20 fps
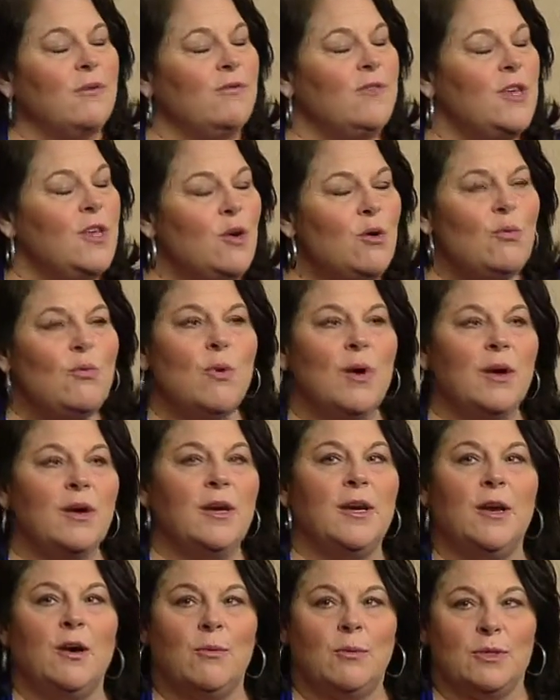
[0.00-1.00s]
If you want
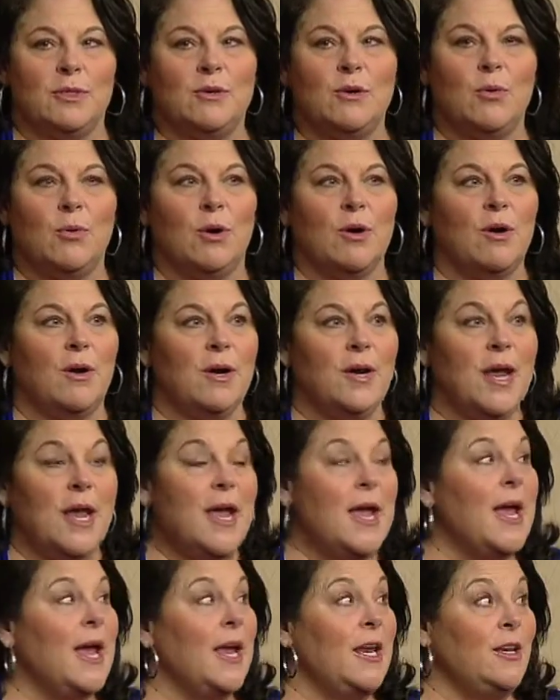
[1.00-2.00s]
to know what's going on
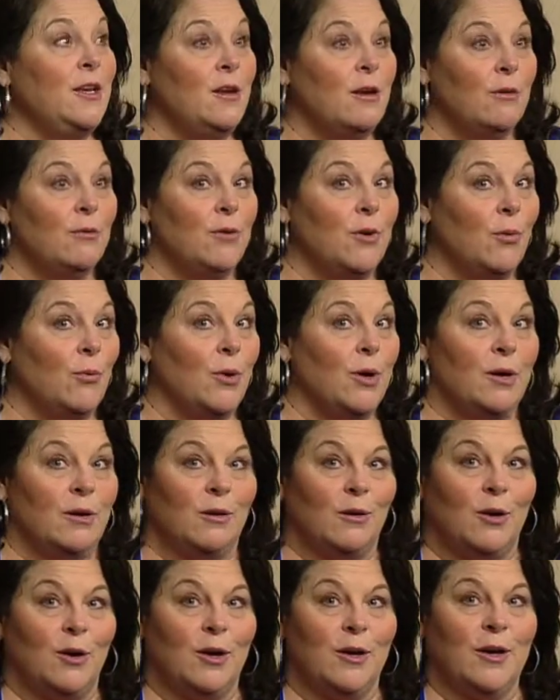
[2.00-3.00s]
and you don't know where to
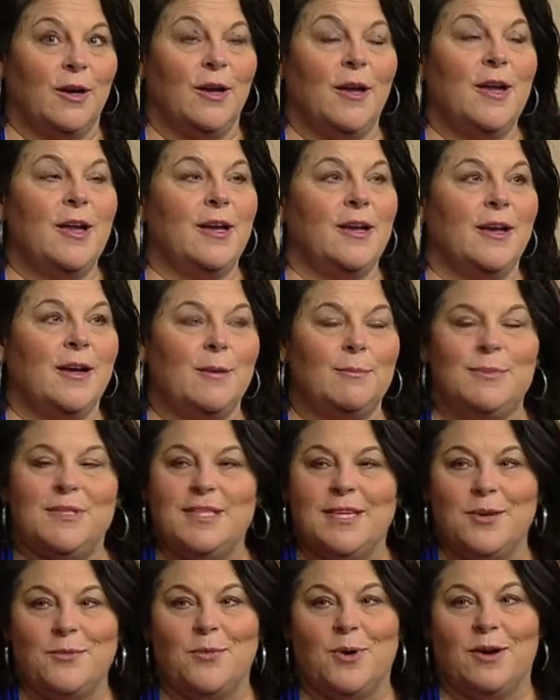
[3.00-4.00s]
look, come
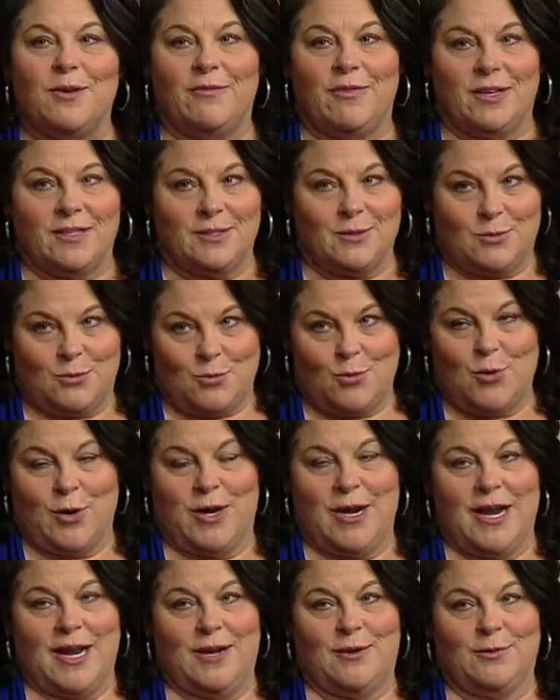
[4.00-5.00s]
see one of us
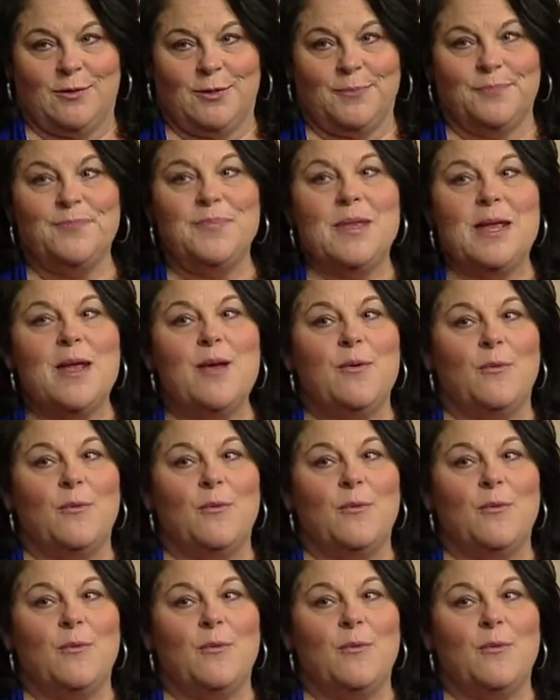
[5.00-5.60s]
coordinators. Sure.